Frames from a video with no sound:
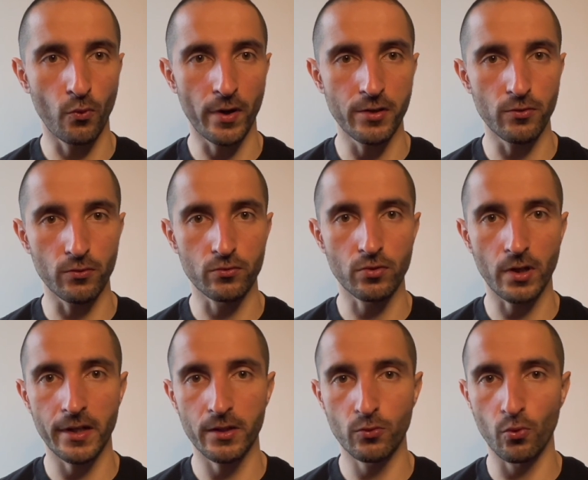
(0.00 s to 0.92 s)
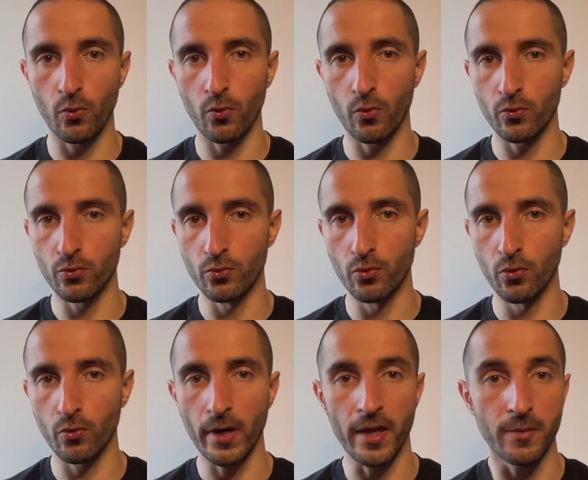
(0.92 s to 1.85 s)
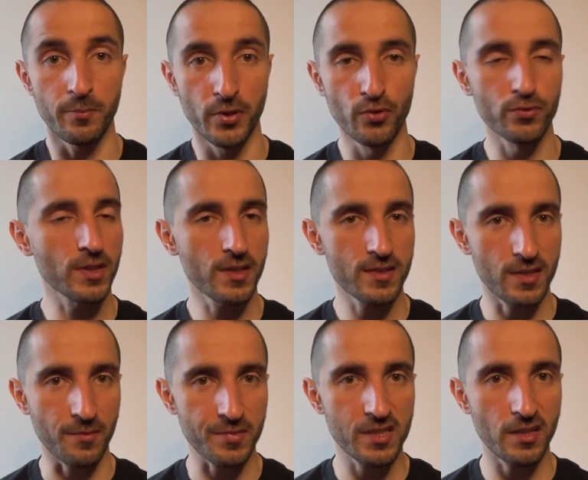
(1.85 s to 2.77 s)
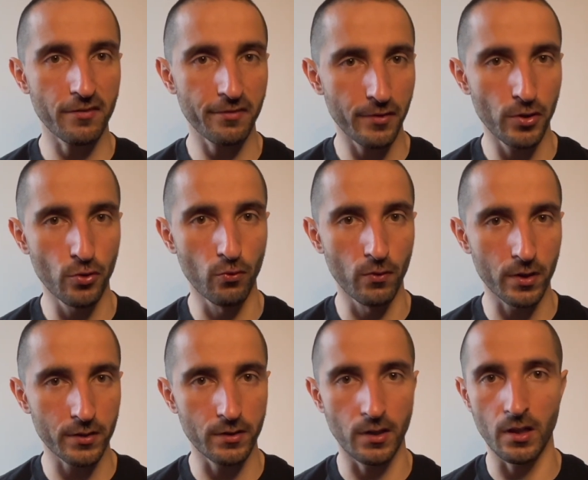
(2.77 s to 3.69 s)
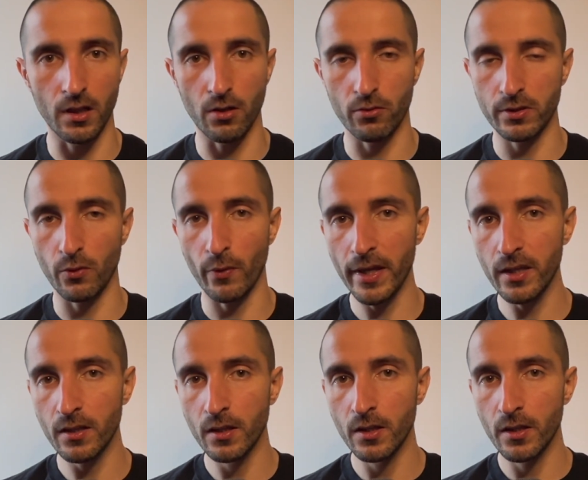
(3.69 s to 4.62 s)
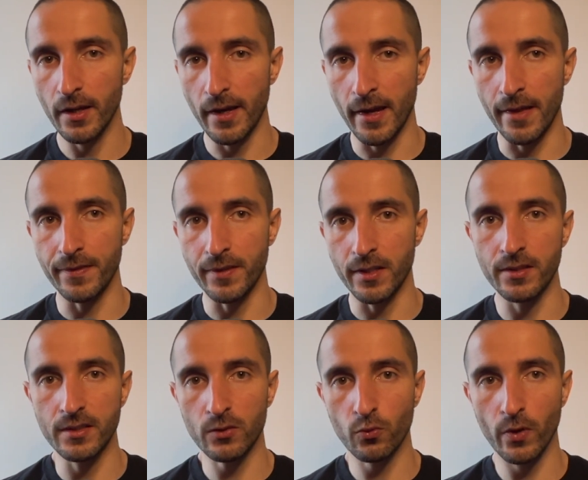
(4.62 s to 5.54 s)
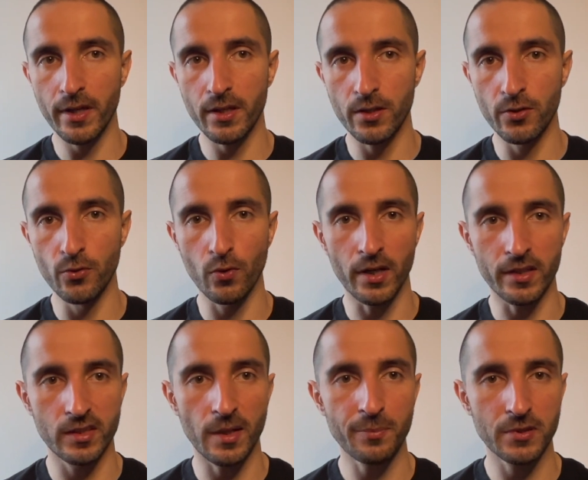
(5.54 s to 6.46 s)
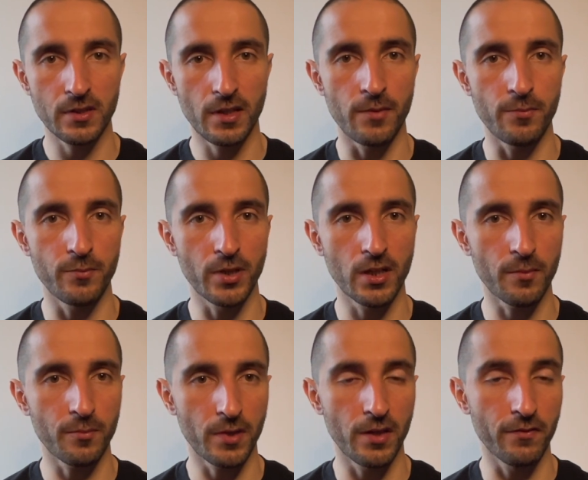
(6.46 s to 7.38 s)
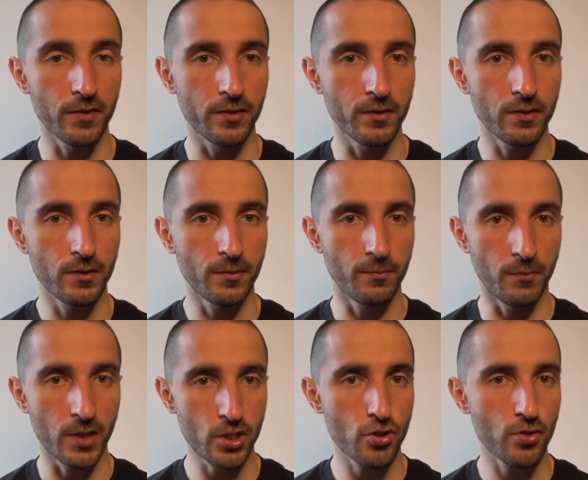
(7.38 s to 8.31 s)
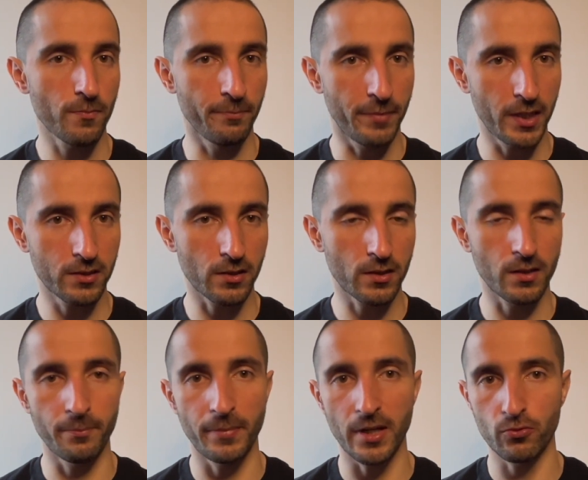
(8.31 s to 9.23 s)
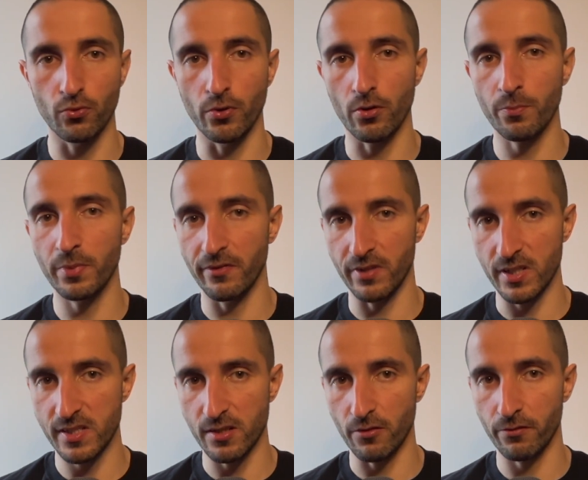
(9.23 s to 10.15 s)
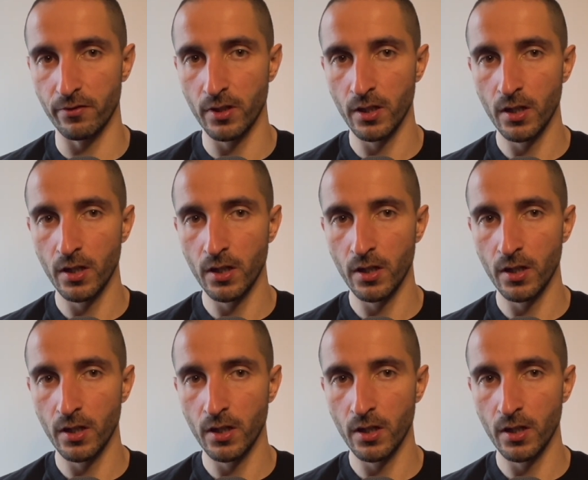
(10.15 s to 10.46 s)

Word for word: when you try to do and build some stuff, you learn along the way. And in that way, you adapt and become even much better compared to your previous self.